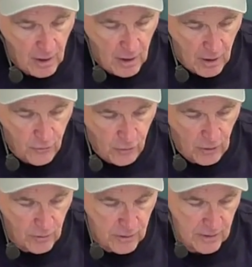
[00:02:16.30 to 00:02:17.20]

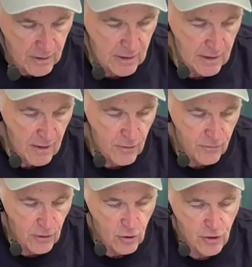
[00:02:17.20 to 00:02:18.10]
So the other
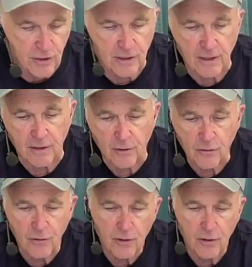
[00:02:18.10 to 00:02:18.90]
version is